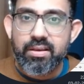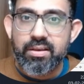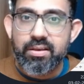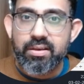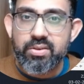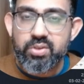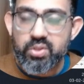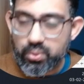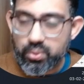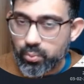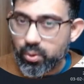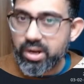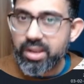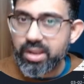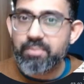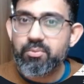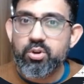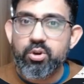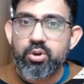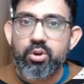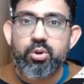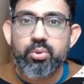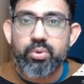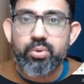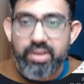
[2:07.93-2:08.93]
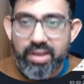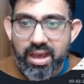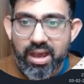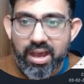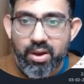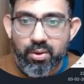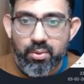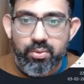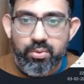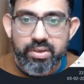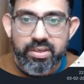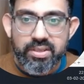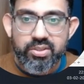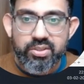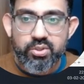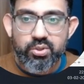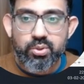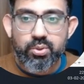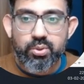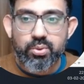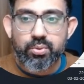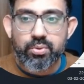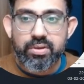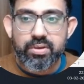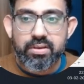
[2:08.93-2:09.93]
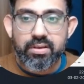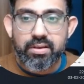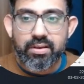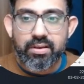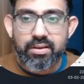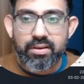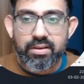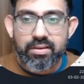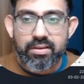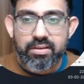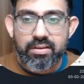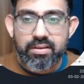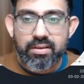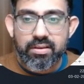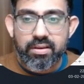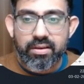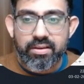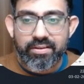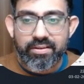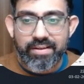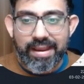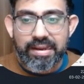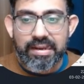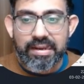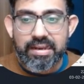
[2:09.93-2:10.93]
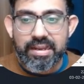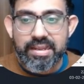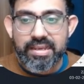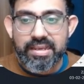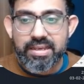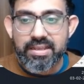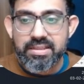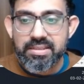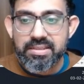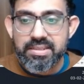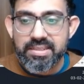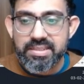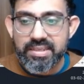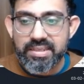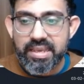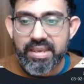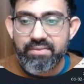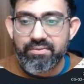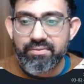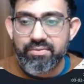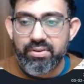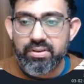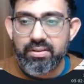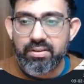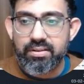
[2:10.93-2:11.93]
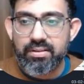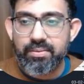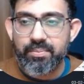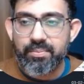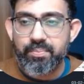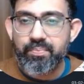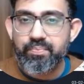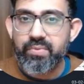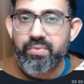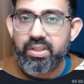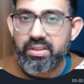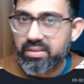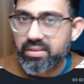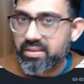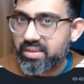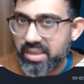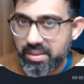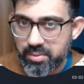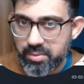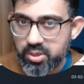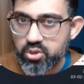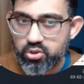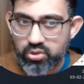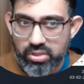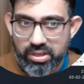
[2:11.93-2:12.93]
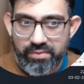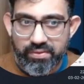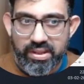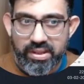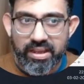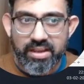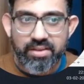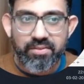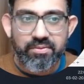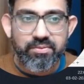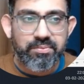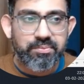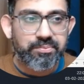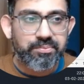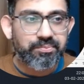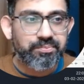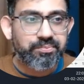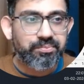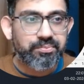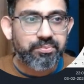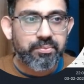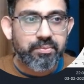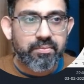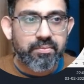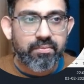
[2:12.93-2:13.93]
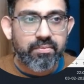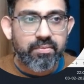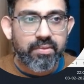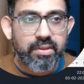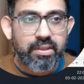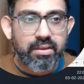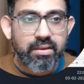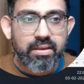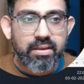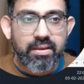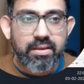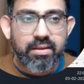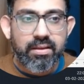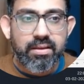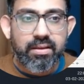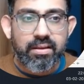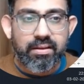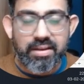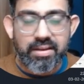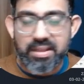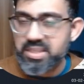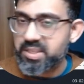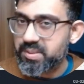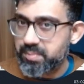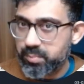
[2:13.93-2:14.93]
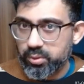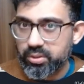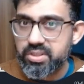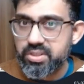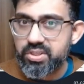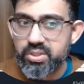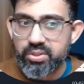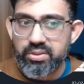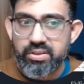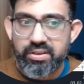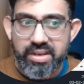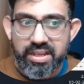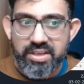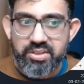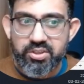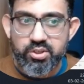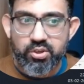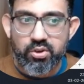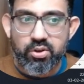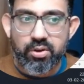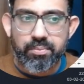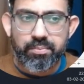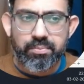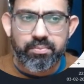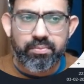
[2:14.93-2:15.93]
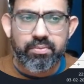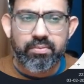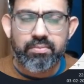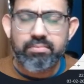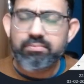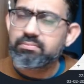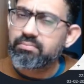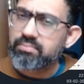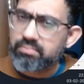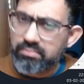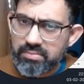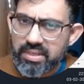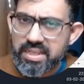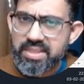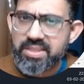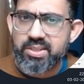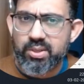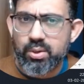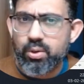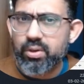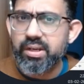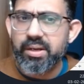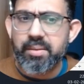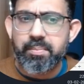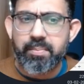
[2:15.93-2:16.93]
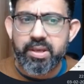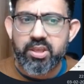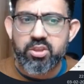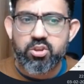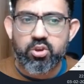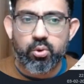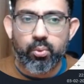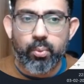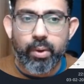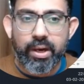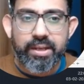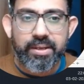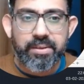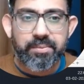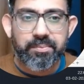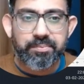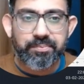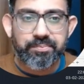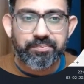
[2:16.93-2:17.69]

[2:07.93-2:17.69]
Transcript: So what I'm going to do now is to right click and save the image that we have. Let's put this on the desktop. Let's call it picture 1.